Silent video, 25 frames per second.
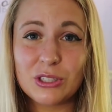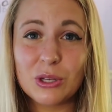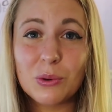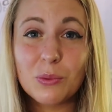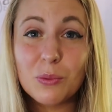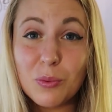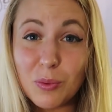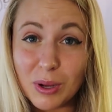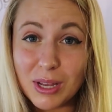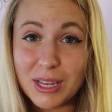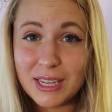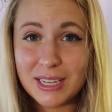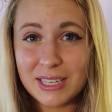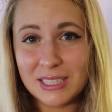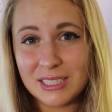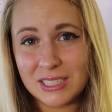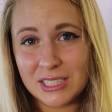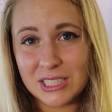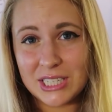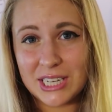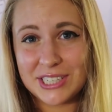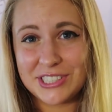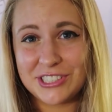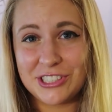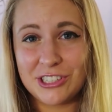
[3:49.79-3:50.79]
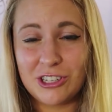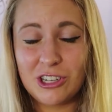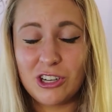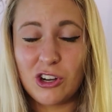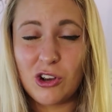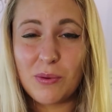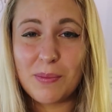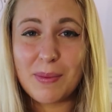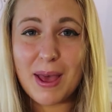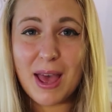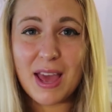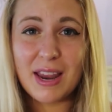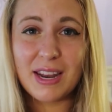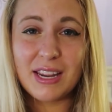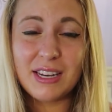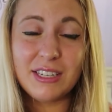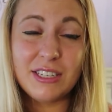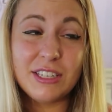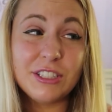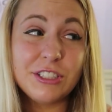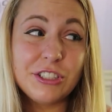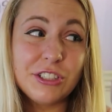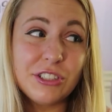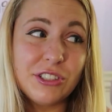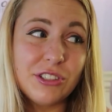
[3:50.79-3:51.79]
So what is a digital nomad? A
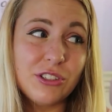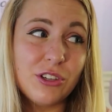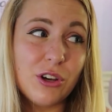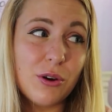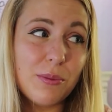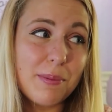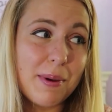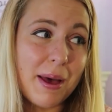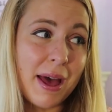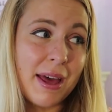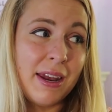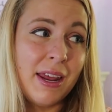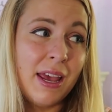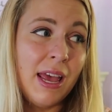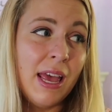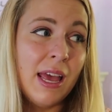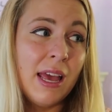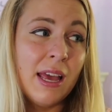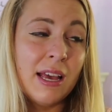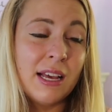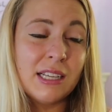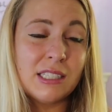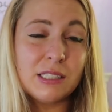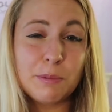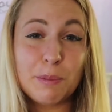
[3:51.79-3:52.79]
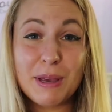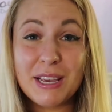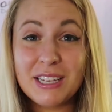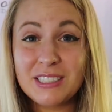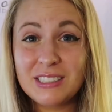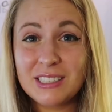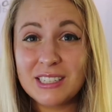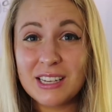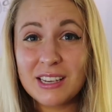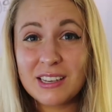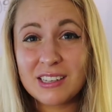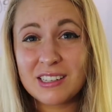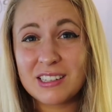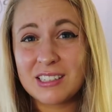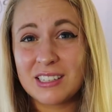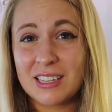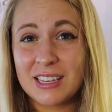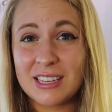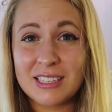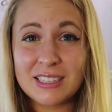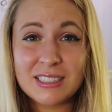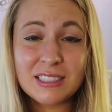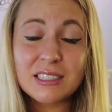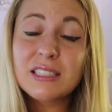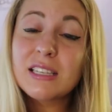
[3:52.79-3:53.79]
digital nomad is
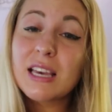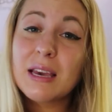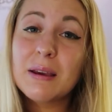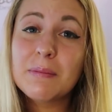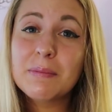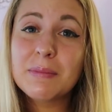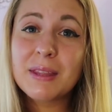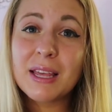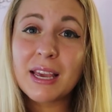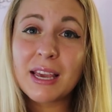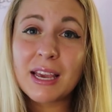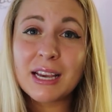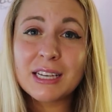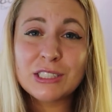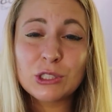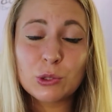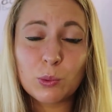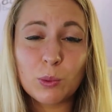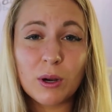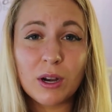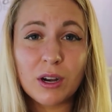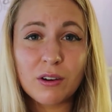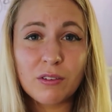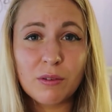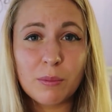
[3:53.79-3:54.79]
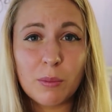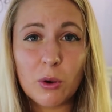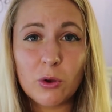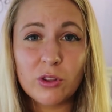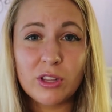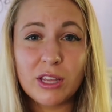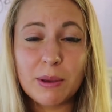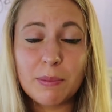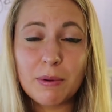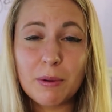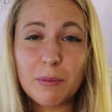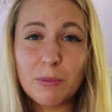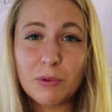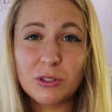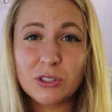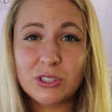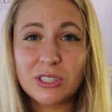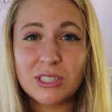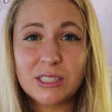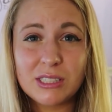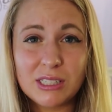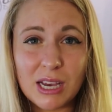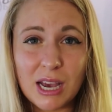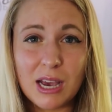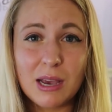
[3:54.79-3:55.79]
basically the same thing as work remotely, but most of
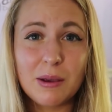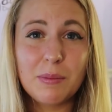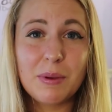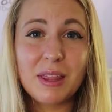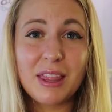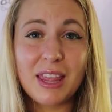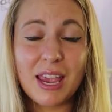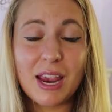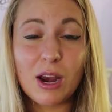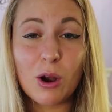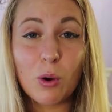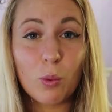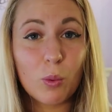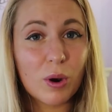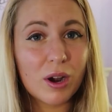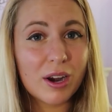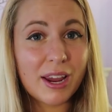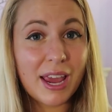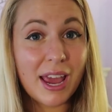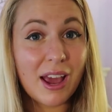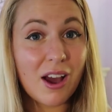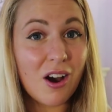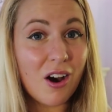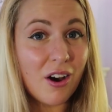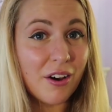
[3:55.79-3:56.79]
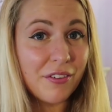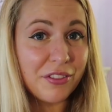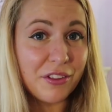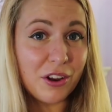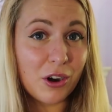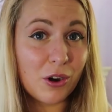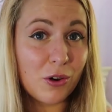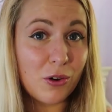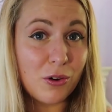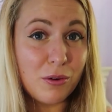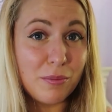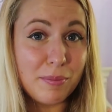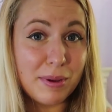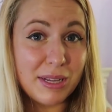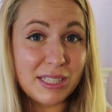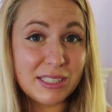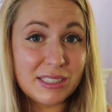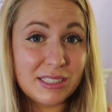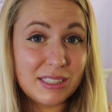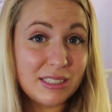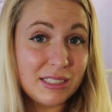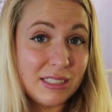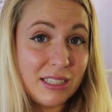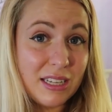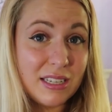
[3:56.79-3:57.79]
the time they are working on their own
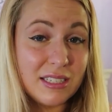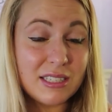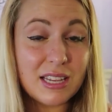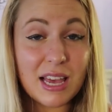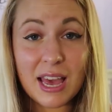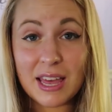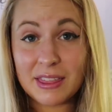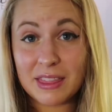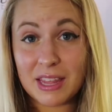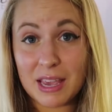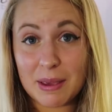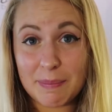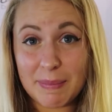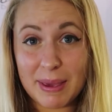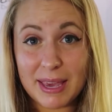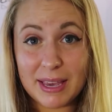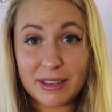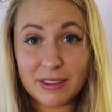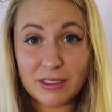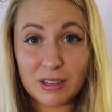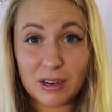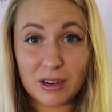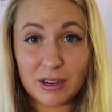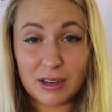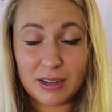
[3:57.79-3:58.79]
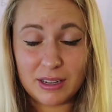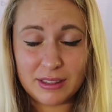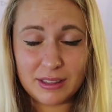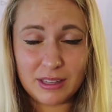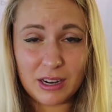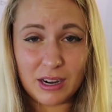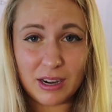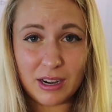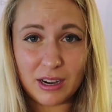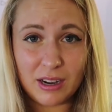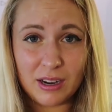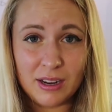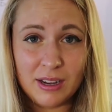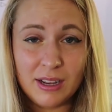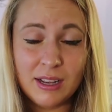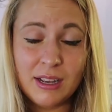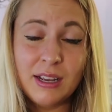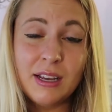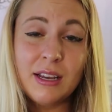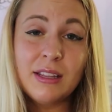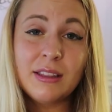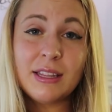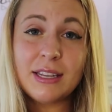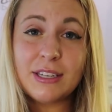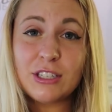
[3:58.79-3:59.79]
businesses, and they make
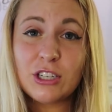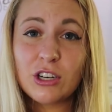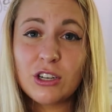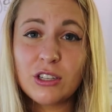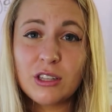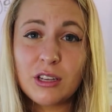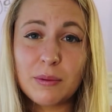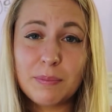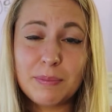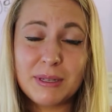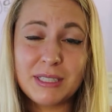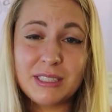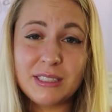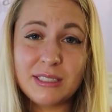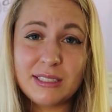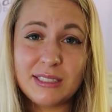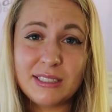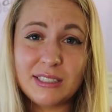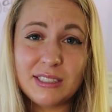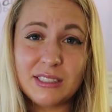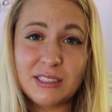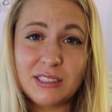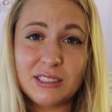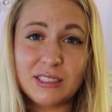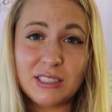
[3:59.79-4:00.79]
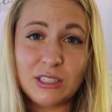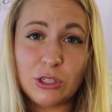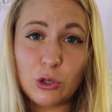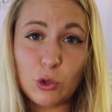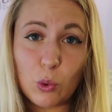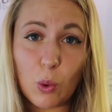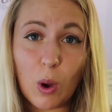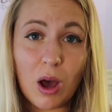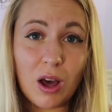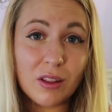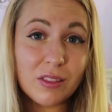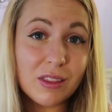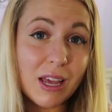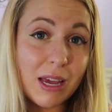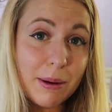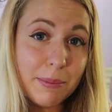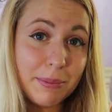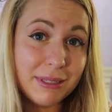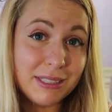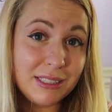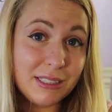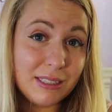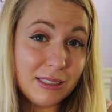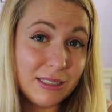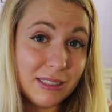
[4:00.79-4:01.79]
they turn their businesses into online
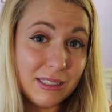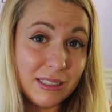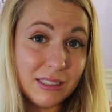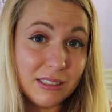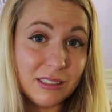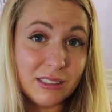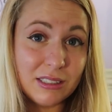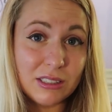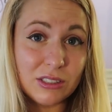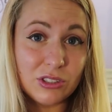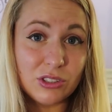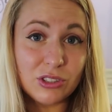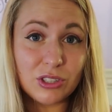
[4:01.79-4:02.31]
businesses.